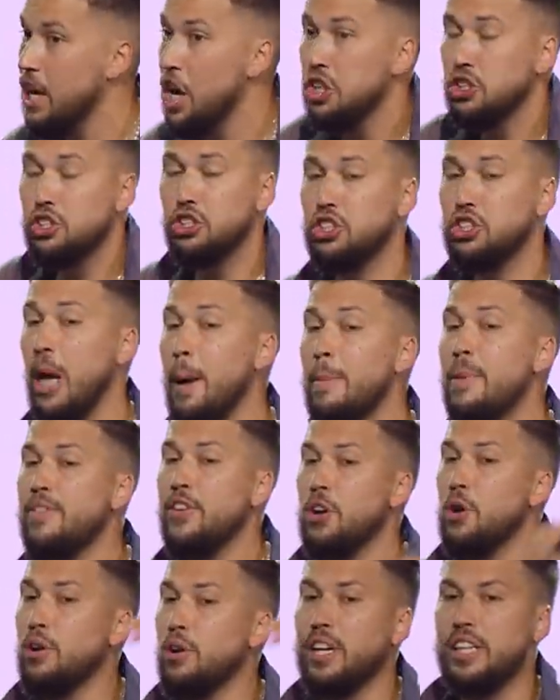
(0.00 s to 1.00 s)
Some of
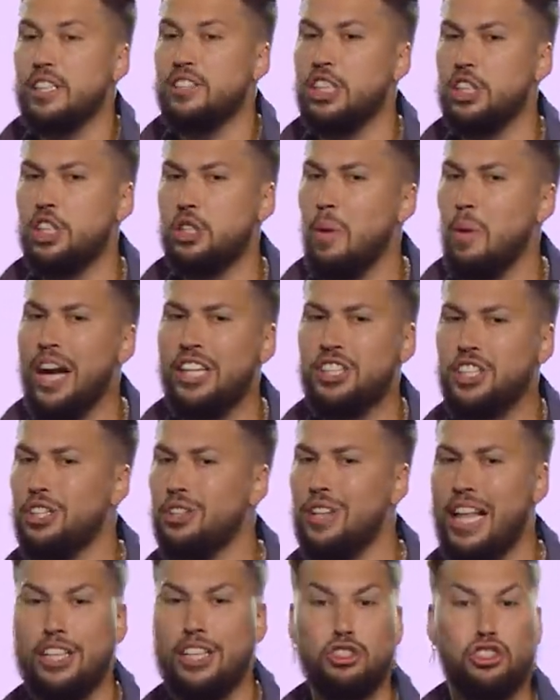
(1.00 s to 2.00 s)
you are in a situation
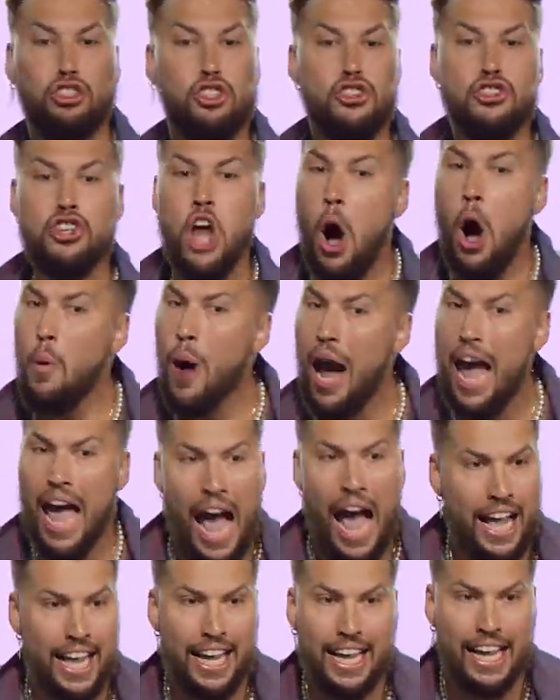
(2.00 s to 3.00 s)
you're like, there's no way
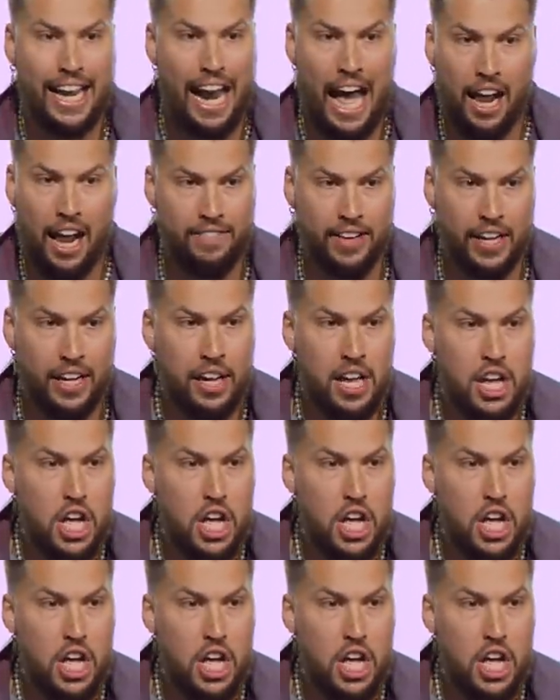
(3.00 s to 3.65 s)
I can get out of it.